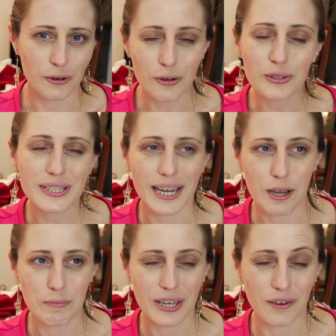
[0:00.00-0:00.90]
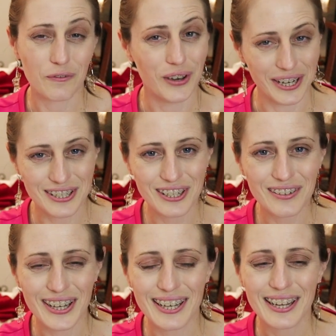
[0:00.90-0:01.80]
old-timey effect
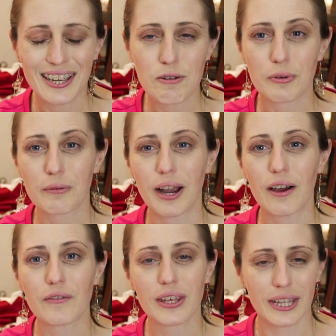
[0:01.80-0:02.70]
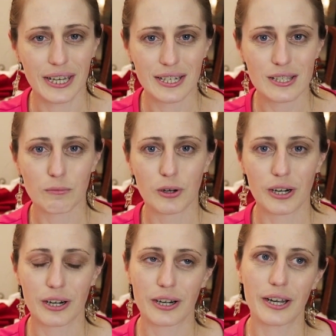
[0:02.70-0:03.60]
to it. Pre-Raphaelites
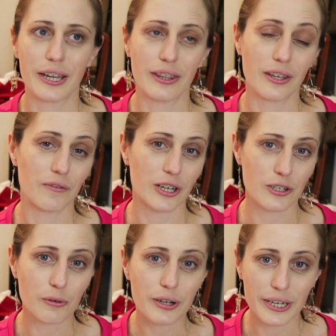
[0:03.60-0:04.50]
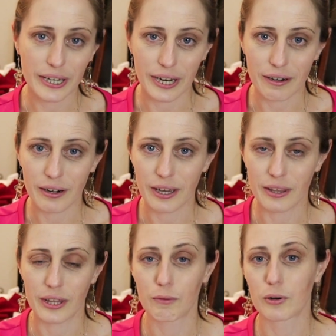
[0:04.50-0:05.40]
were in the Victorian era,
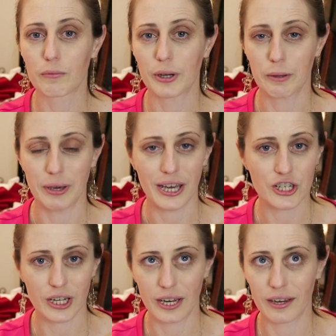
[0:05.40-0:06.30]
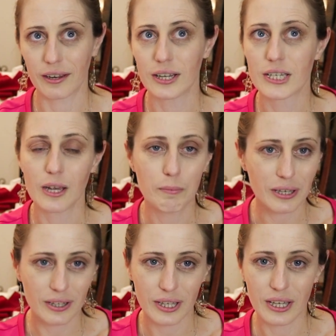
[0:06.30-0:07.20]
and they were reimagining
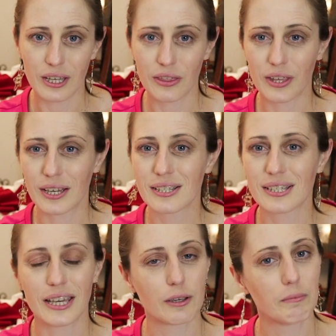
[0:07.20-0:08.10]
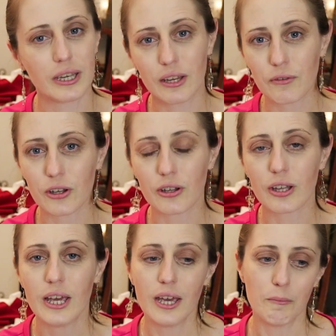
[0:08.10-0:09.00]
typically things like
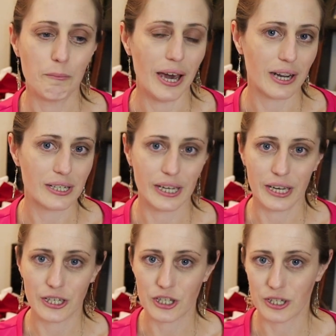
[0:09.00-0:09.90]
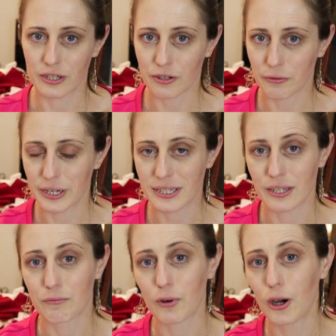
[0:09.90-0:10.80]
medieval back to ancient
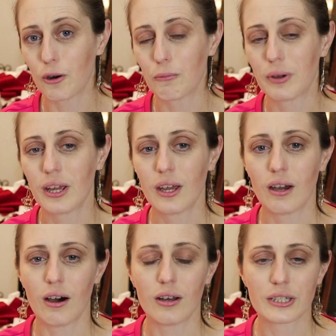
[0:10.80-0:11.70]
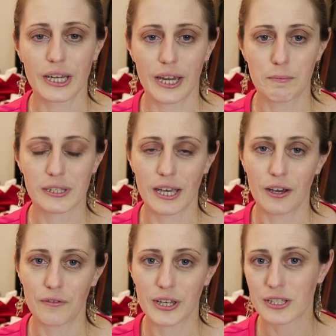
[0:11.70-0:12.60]
Greece and Rome, all types
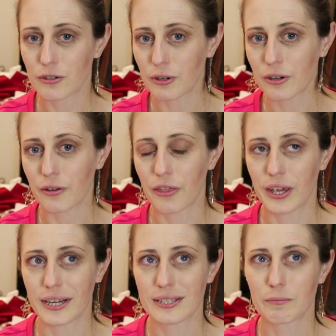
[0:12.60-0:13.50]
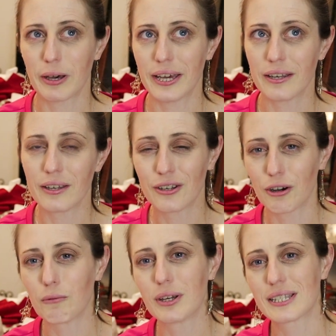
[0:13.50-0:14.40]
of historical things, but you
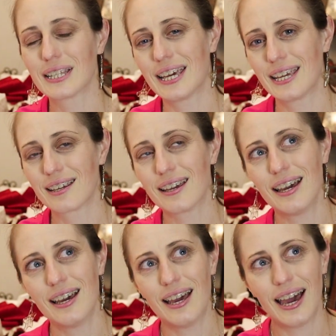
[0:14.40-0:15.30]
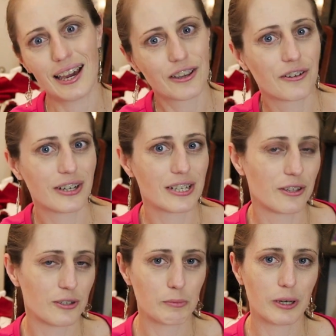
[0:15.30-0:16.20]
know, it wasn't like accurate to
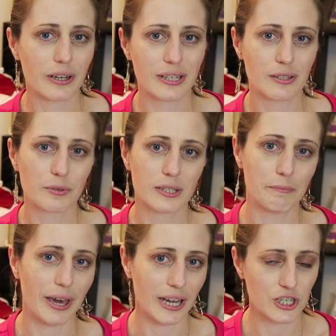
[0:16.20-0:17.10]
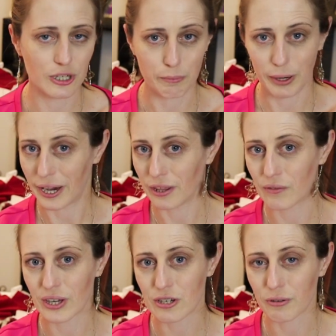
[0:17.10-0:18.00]
those periods. It was imagined by the
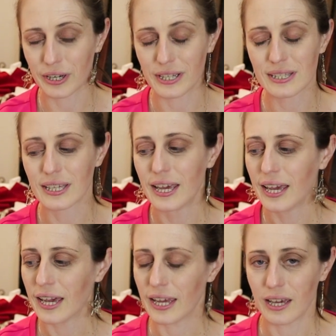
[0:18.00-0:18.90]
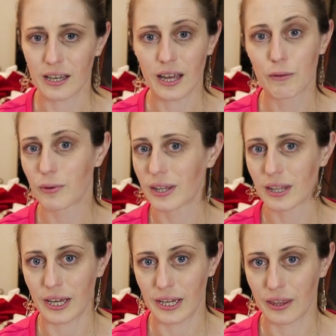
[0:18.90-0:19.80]
Victorians. And I really
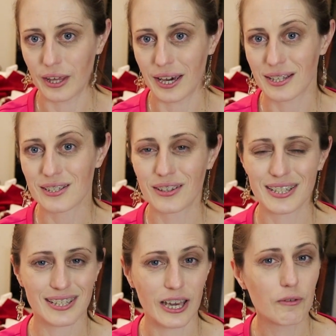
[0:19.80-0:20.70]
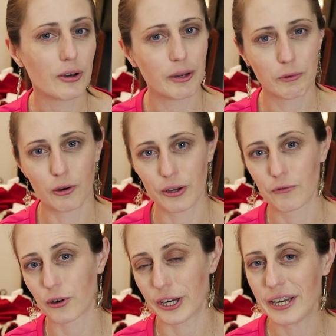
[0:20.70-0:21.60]
like that. So that's kind of what I'm going
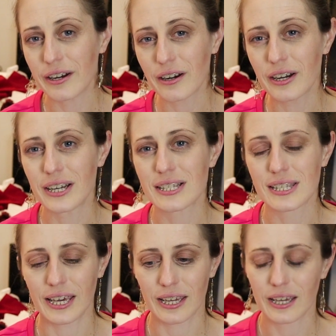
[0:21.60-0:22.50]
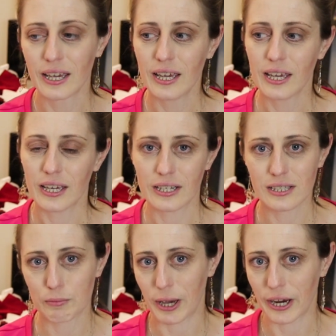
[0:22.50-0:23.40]
here, is like
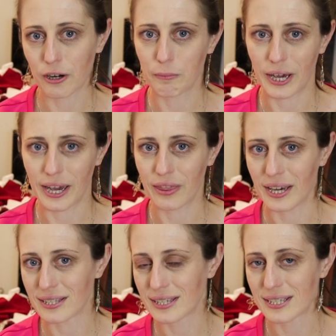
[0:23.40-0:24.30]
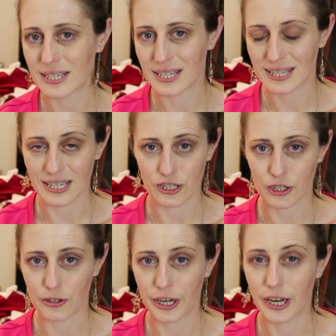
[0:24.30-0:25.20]
inspired by that 16th
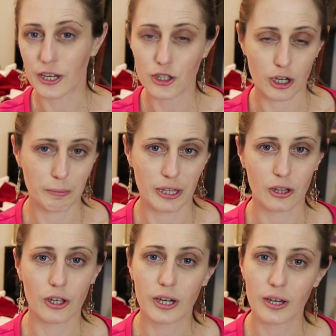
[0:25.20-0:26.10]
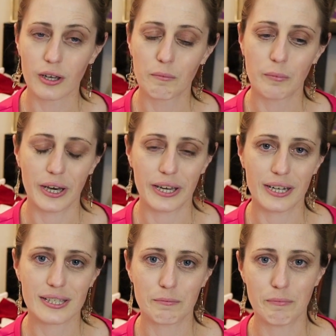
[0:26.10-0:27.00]
century German look, but
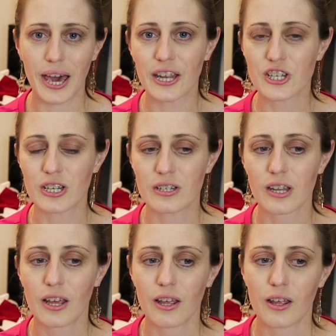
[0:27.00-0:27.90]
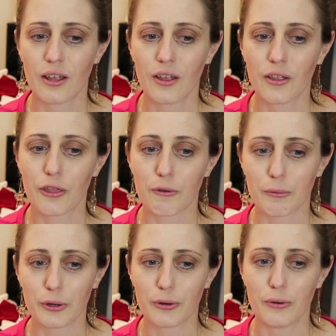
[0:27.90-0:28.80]
it's imagined
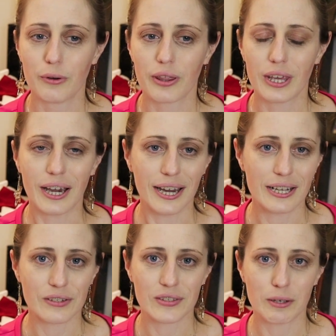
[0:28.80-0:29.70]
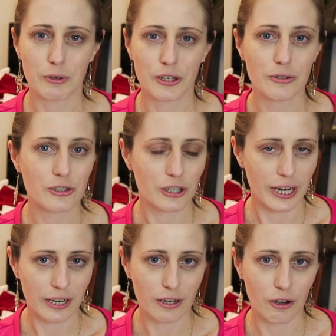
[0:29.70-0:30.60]
through the eyes of someone who's
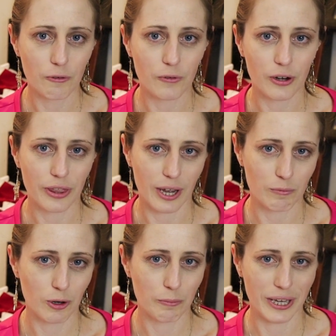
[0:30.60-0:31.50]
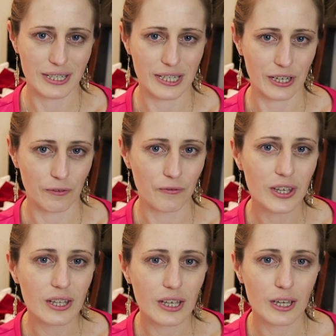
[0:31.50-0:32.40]
trying to go for that romantic
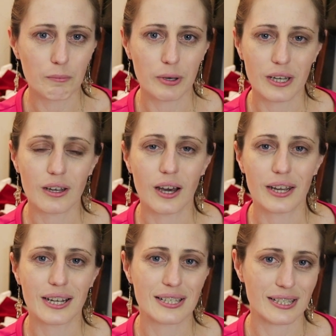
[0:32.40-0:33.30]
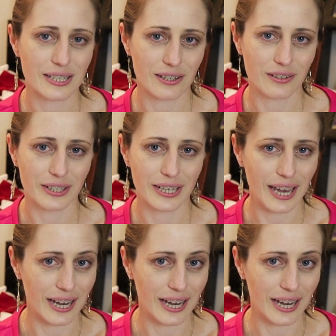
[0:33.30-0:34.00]
feeling, but not necessarily